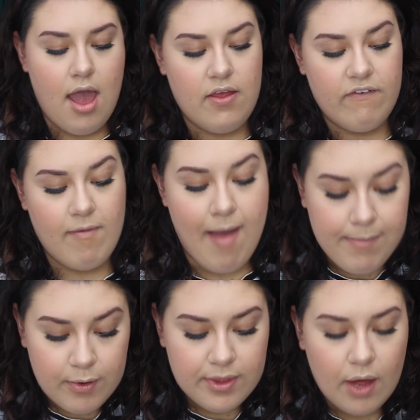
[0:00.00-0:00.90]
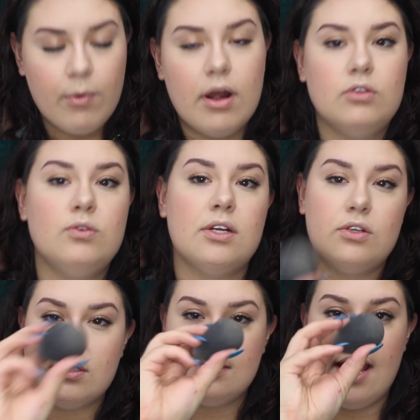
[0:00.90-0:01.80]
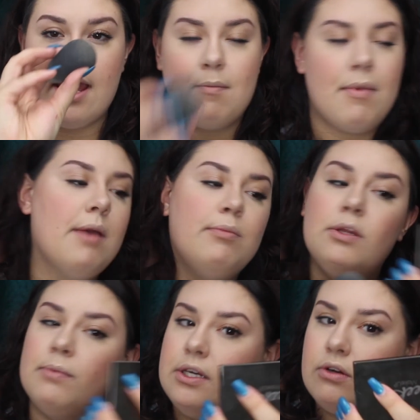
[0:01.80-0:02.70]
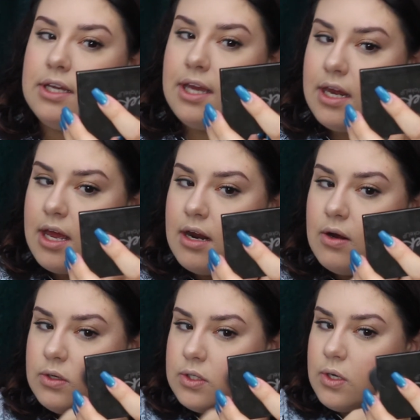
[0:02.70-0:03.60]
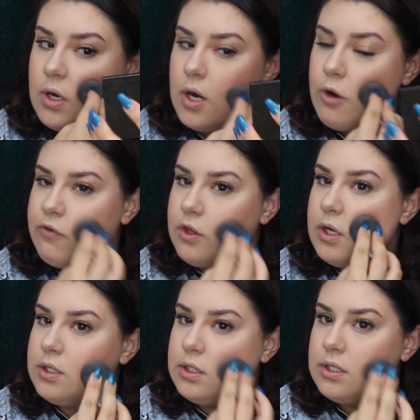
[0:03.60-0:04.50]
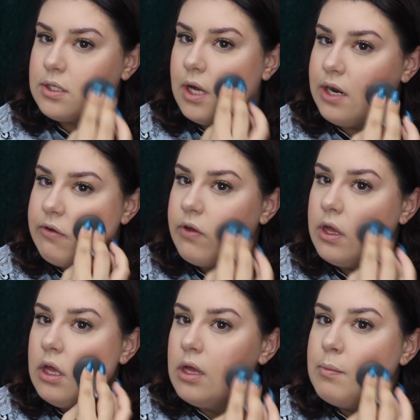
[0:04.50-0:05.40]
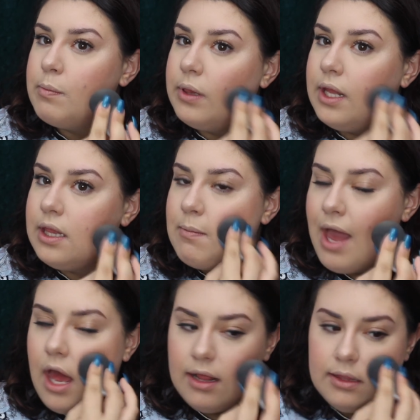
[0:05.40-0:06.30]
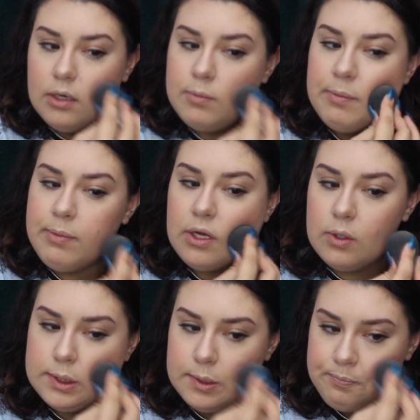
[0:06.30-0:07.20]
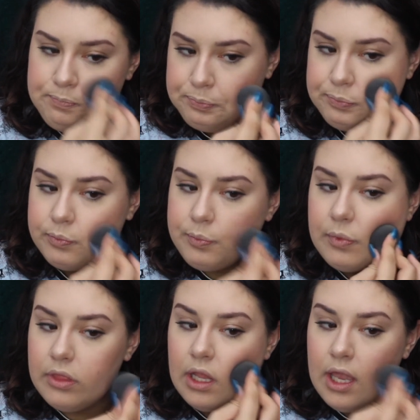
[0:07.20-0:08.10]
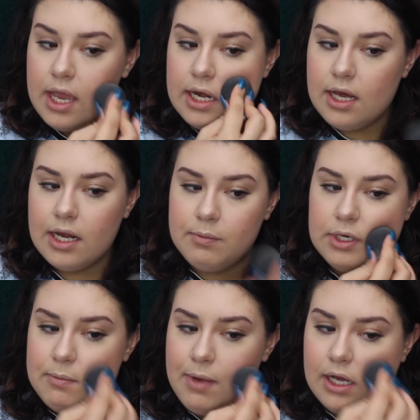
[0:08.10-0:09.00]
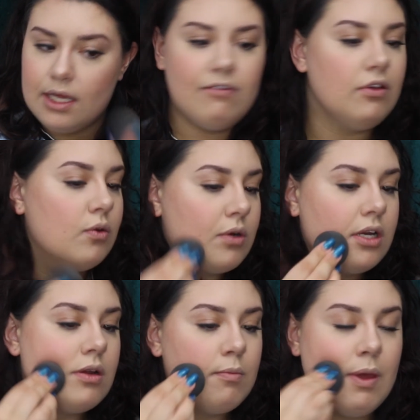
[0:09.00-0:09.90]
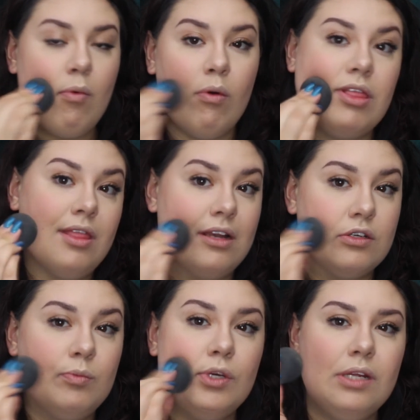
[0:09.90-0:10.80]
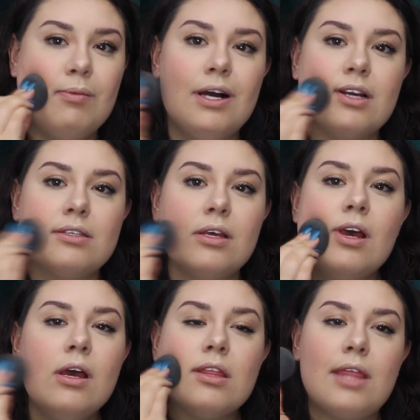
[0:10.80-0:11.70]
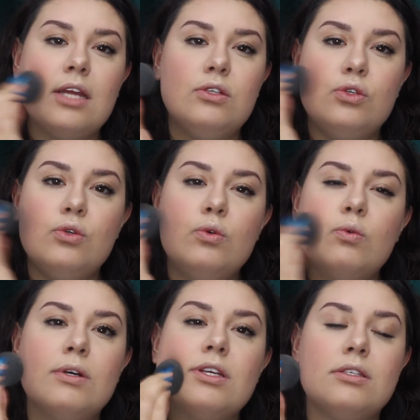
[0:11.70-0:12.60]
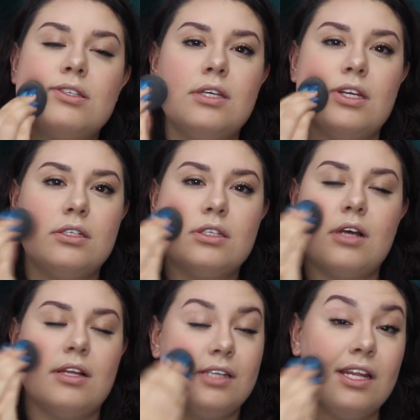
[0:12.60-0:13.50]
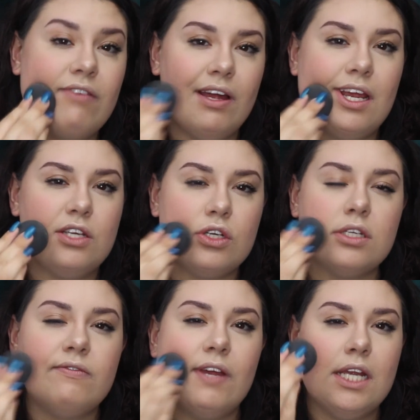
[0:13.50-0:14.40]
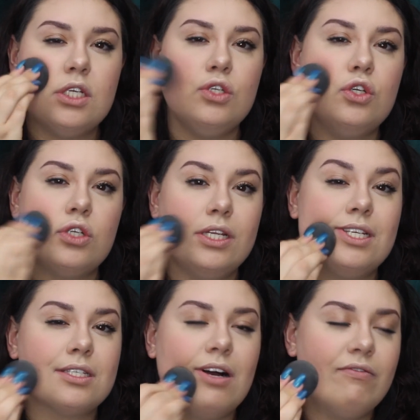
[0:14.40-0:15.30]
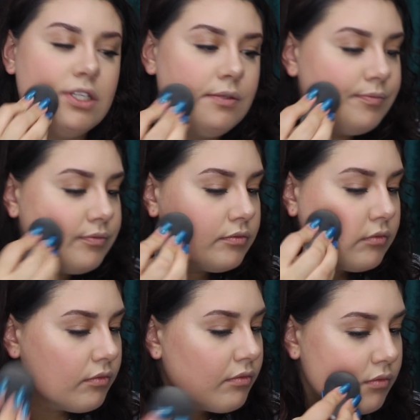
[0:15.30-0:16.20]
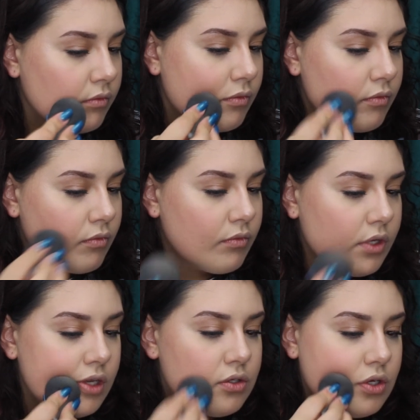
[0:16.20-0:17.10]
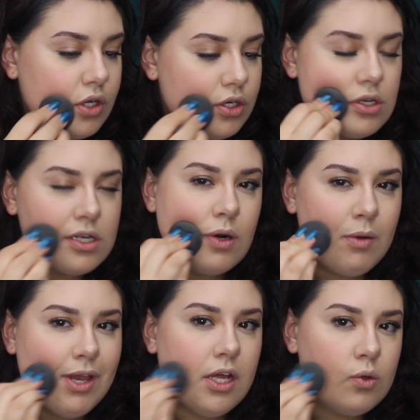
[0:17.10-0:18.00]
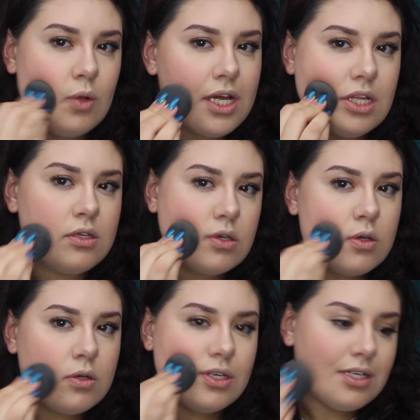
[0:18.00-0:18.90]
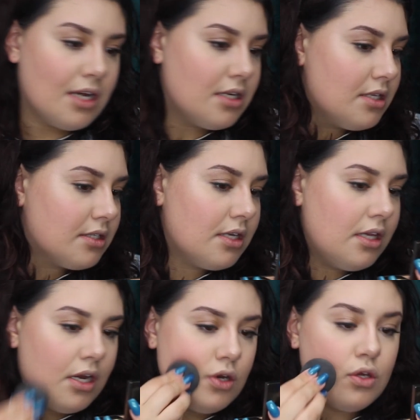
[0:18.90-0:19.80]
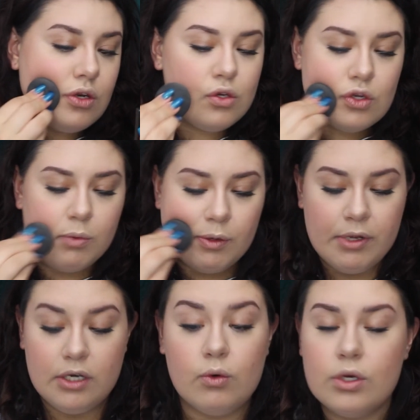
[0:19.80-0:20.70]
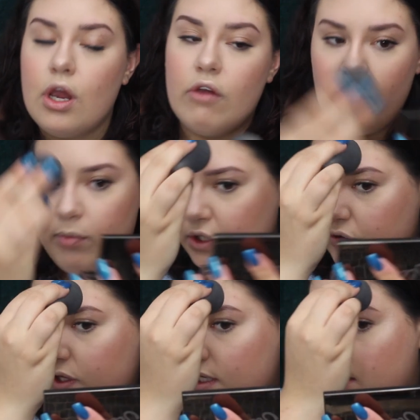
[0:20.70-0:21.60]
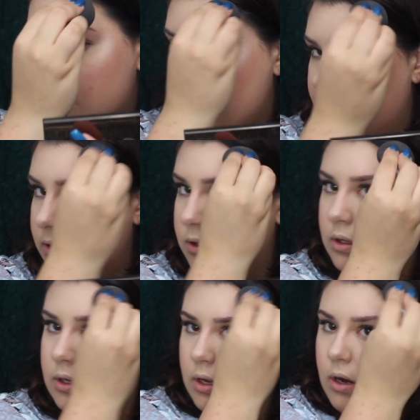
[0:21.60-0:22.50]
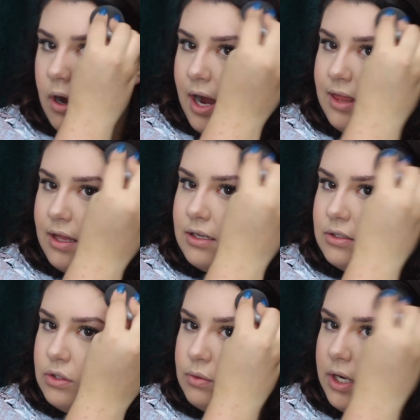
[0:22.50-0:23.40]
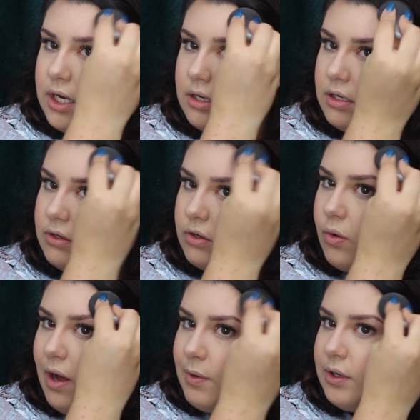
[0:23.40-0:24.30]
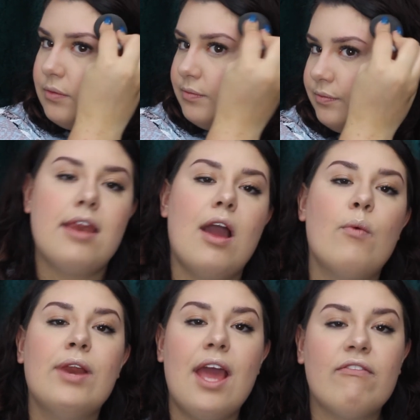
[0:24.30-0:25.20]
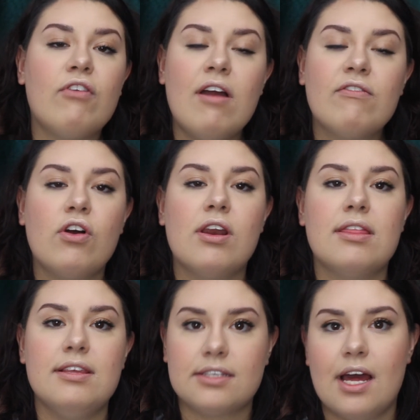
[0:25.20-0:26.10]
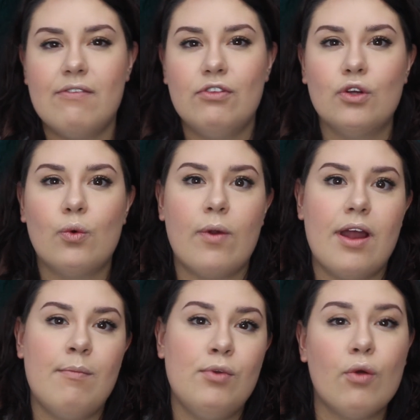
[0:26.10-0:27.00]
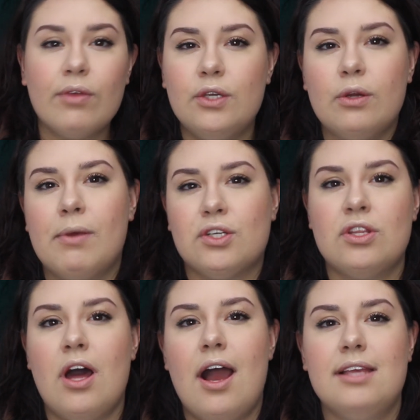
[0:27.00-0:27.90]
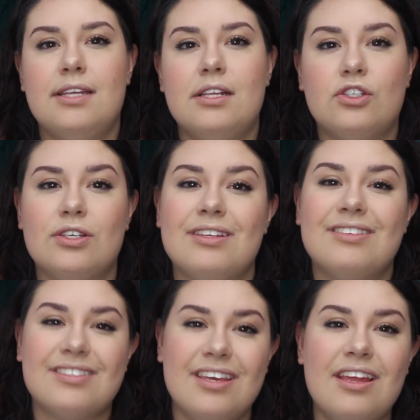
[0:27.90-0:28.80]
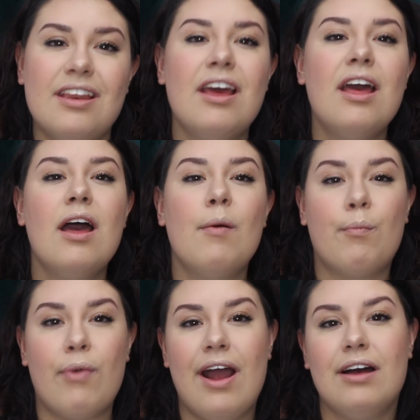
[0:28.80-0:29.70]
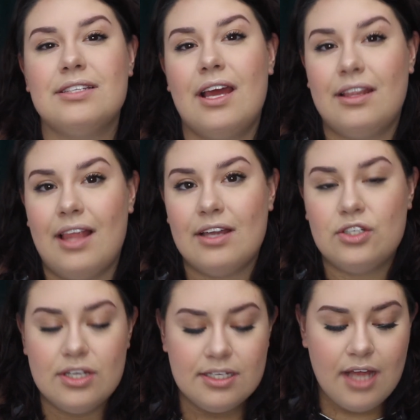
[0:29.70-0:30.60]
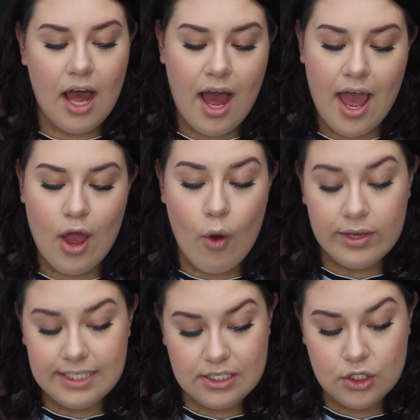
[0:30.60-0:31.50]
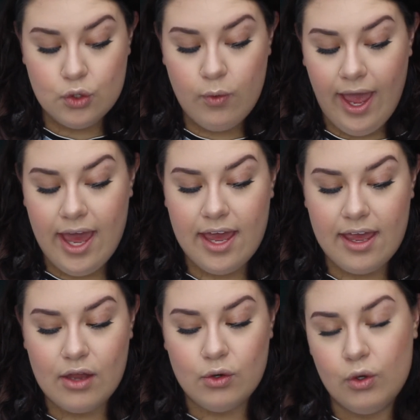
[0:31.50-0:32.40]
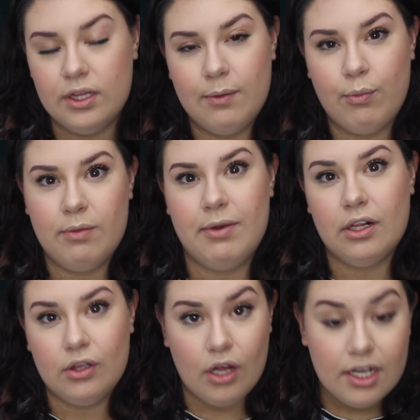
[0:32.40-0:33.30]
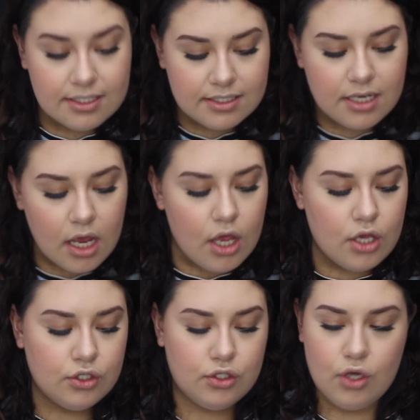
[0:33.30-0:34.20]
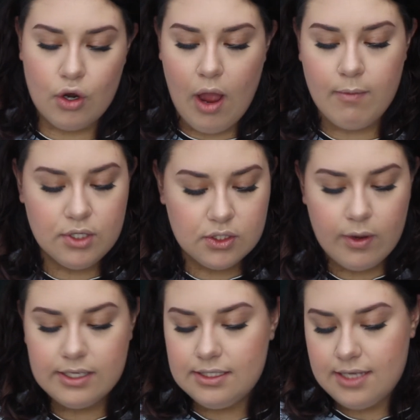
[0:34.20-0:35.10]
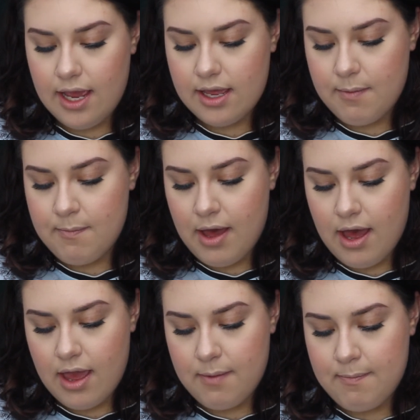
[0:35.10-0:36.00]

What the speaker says: And if I'm happy with that, what I'll do is I'll just take my beauty blender again and I'll just go over those and just kind of blend them out a little bit, because any kind of beauty mark, if you look at people with natural beauty marks, they do sit underneath foundation, because foundation usually does cover them. So you just kind of want to make it look like it's just under the skin, and you can use your beauty blender or your oval brush for this as well. Either do work quite well. And now whenever I've got this kind of a look where I'm not really doing much on the eyes and it's just skin, brows and lashes, I always like to do a nude lip with a bit of gloss. So I'm just going to take my